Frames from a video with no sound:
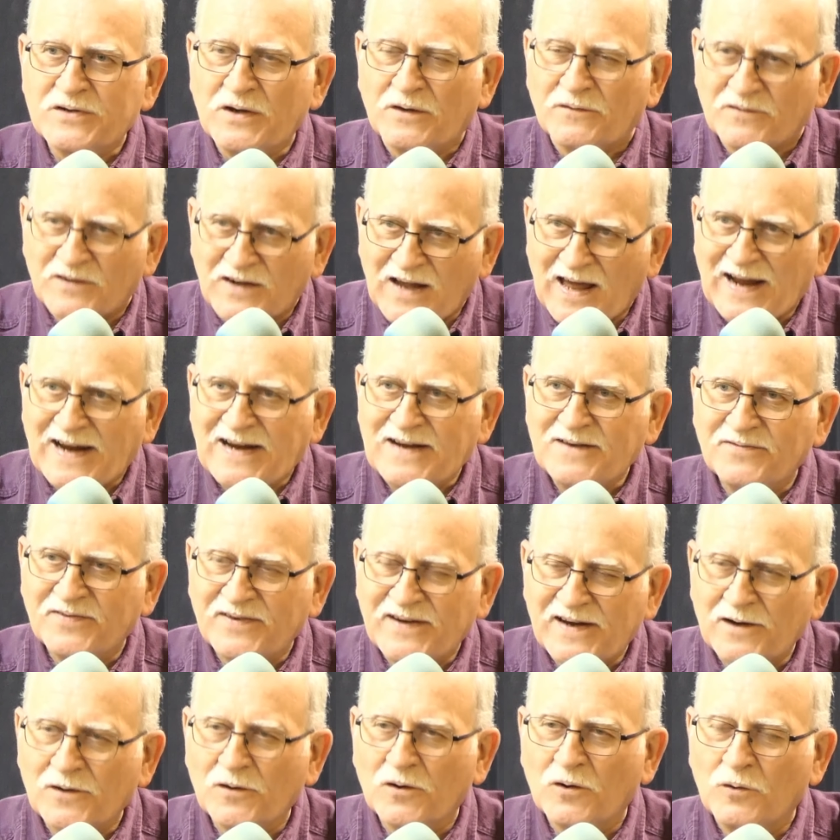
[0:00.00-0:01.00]
of life
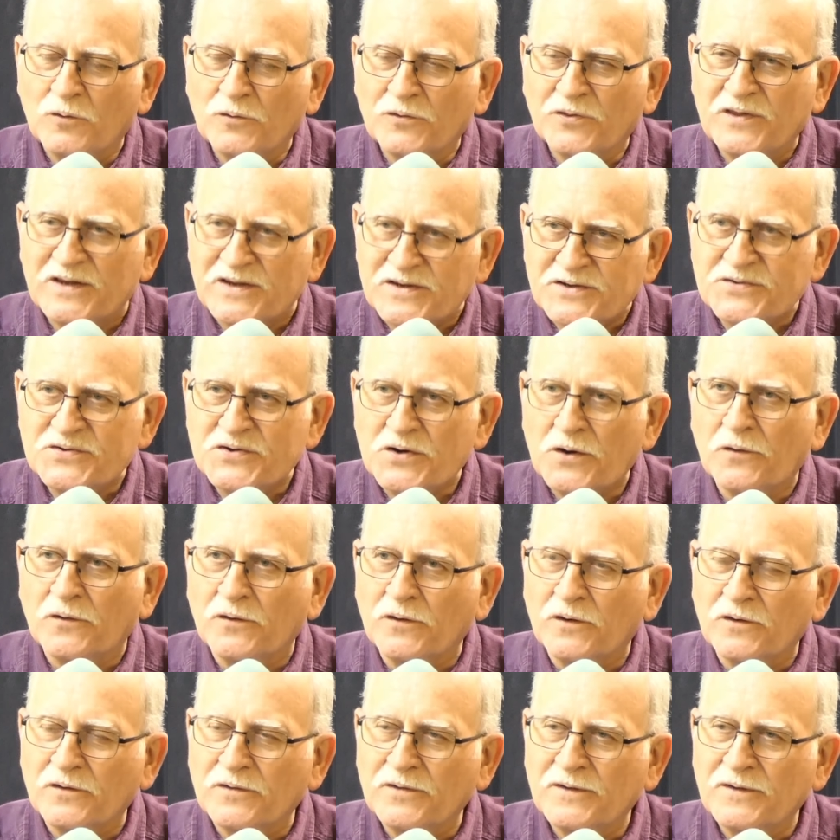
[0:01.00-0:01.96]
here on this earth.